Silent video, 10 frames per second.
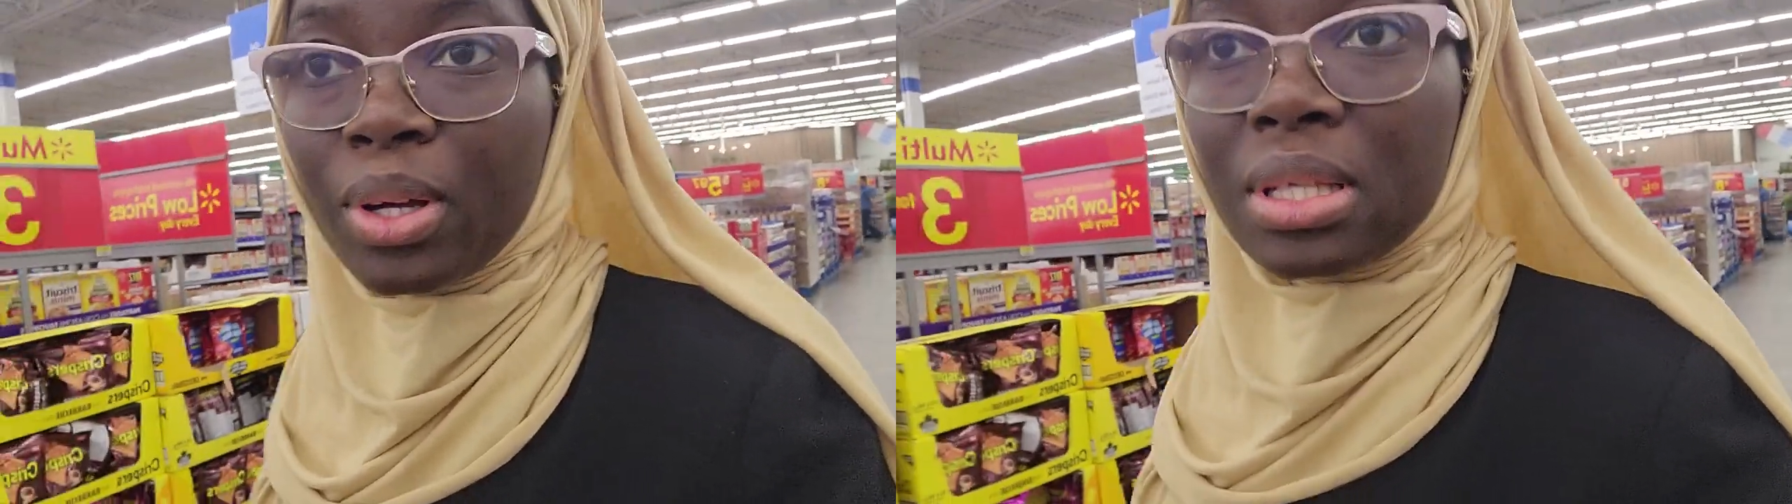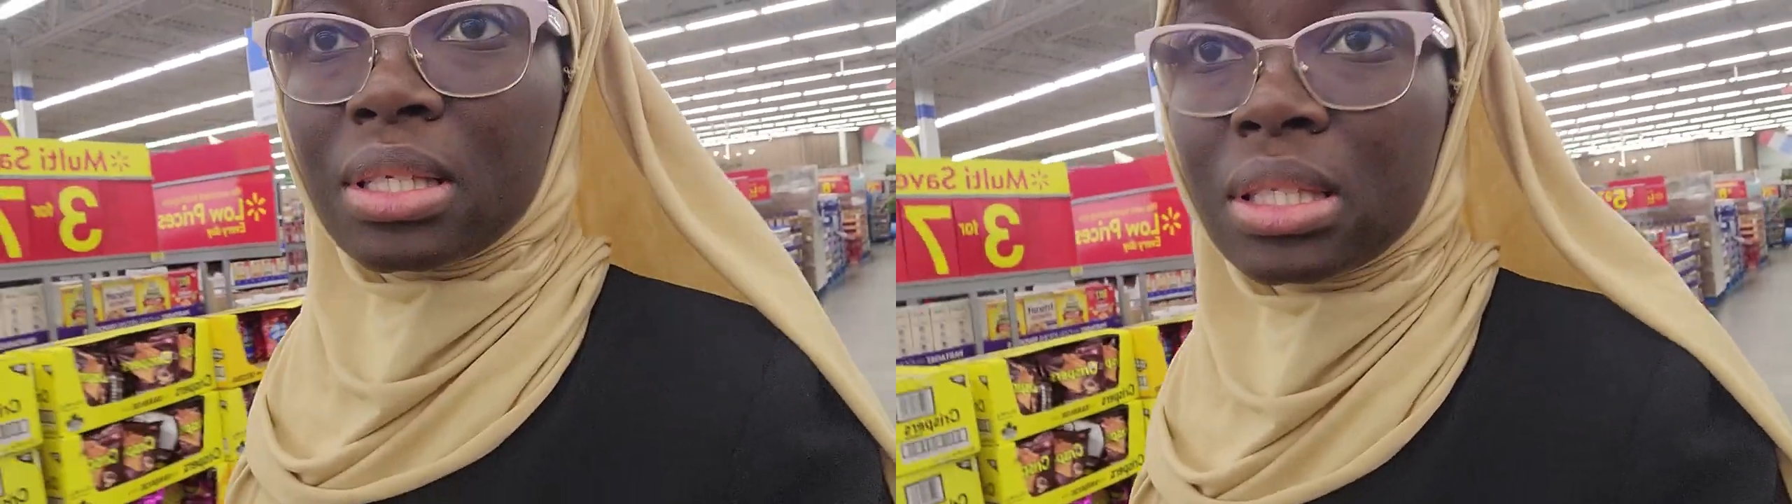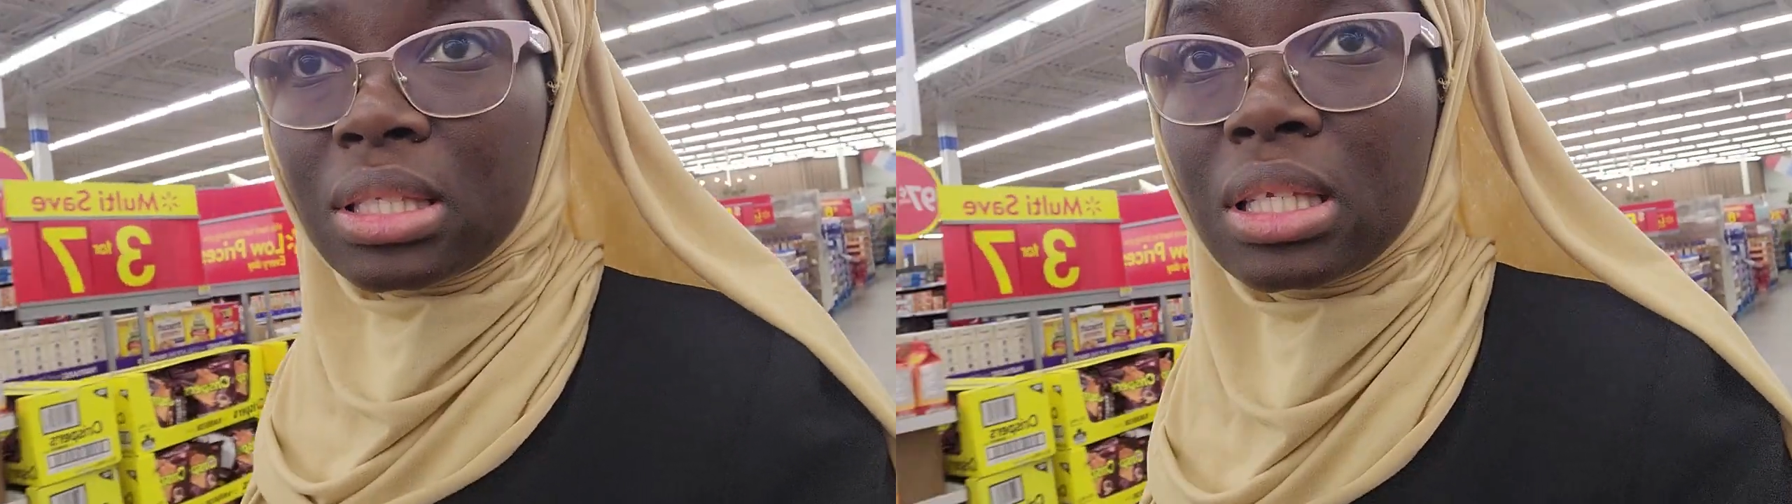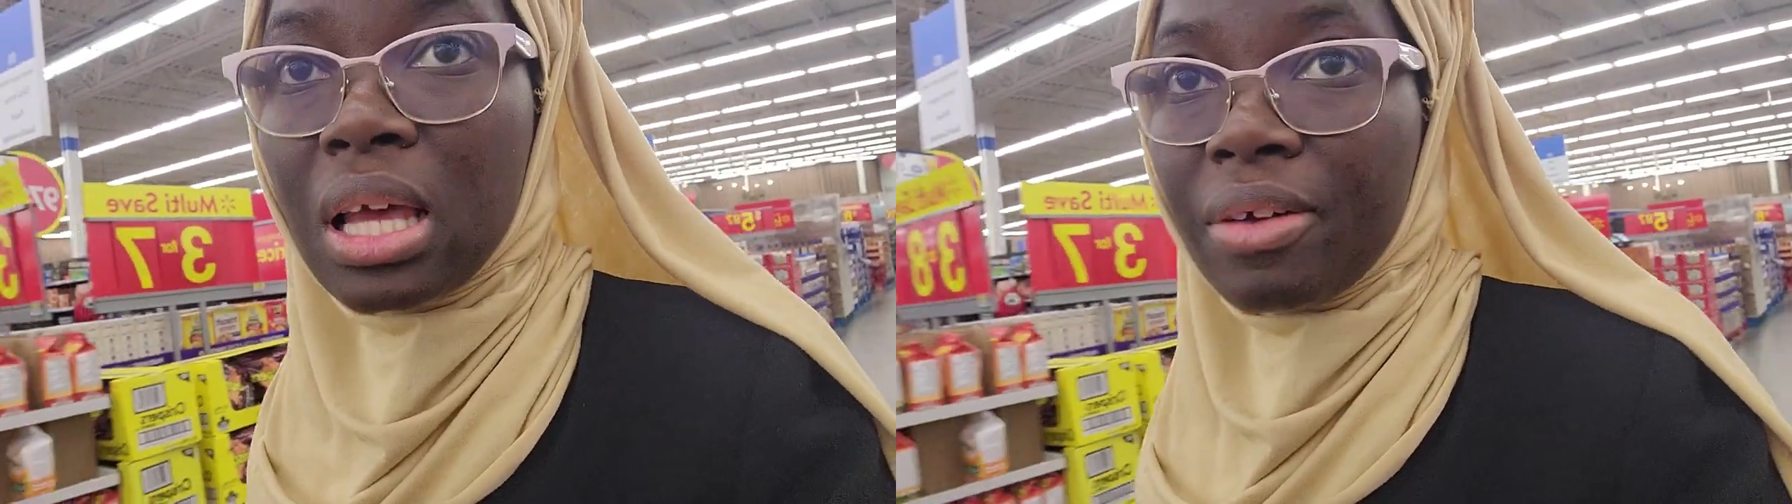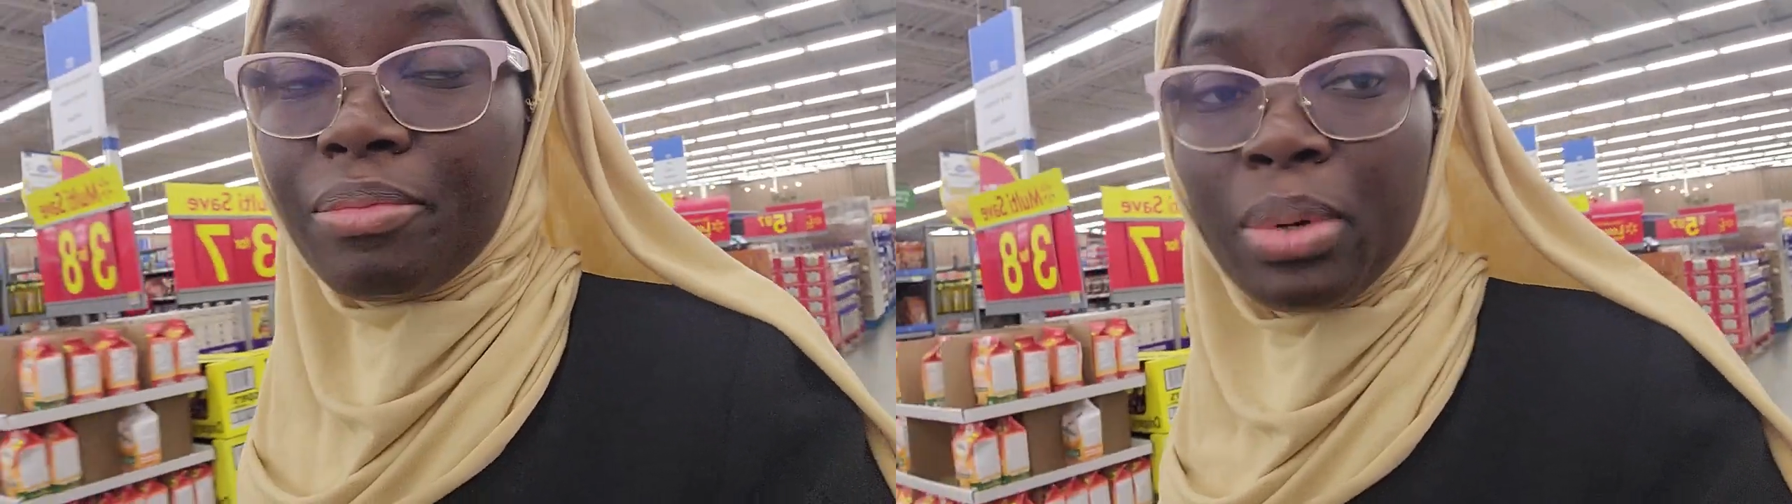because
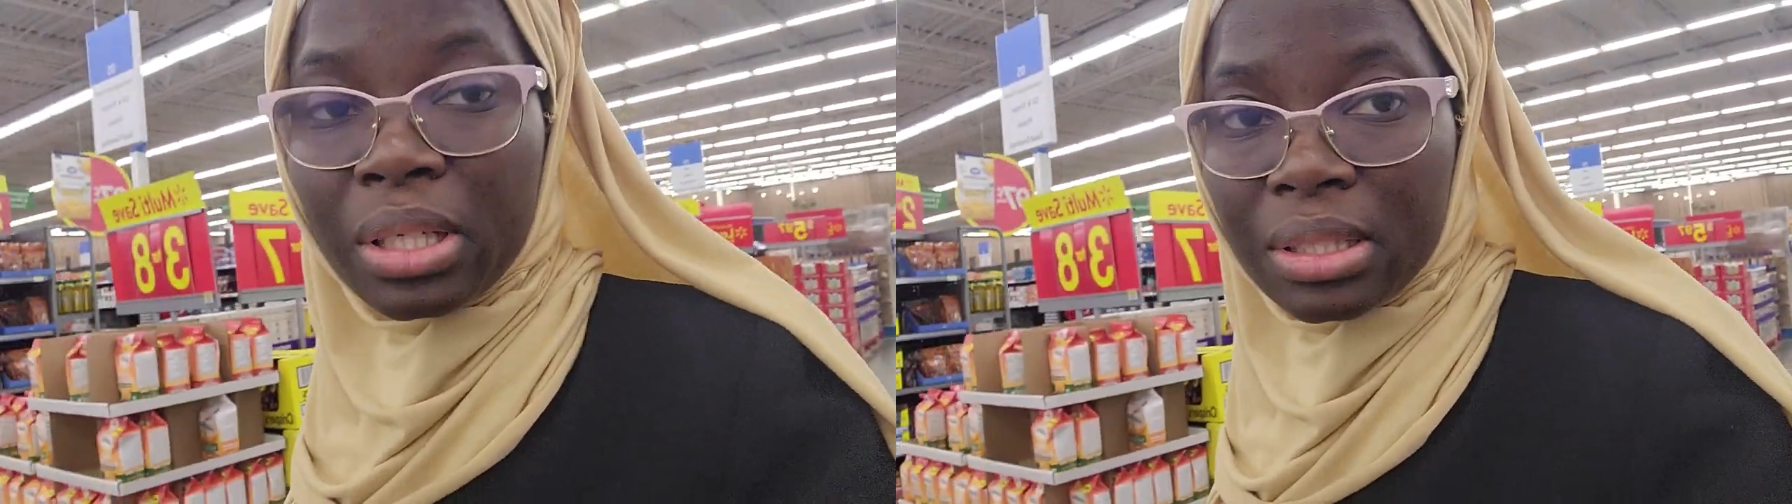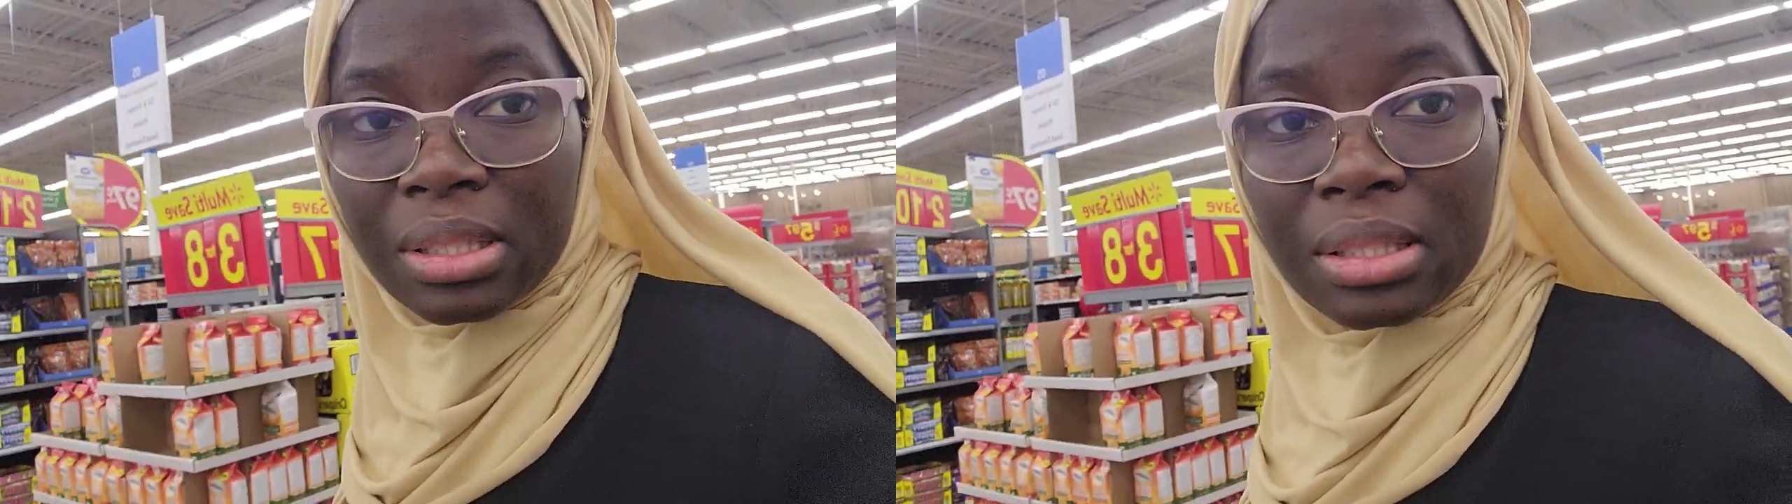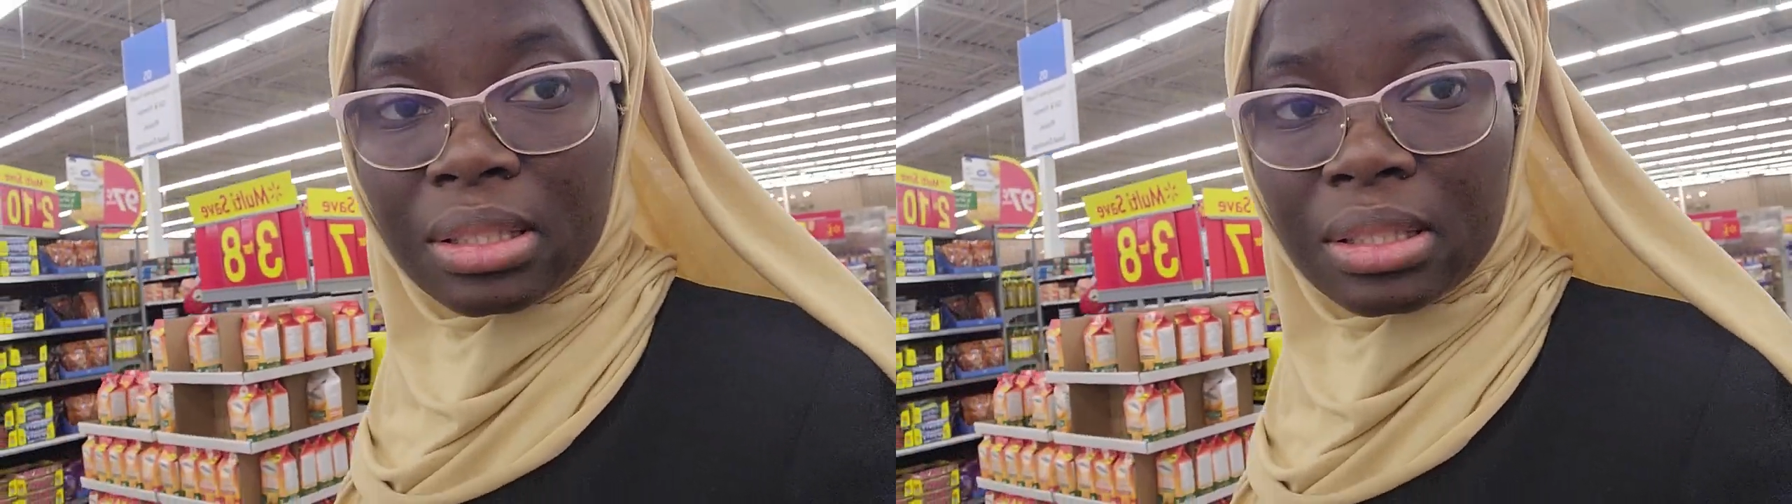I've got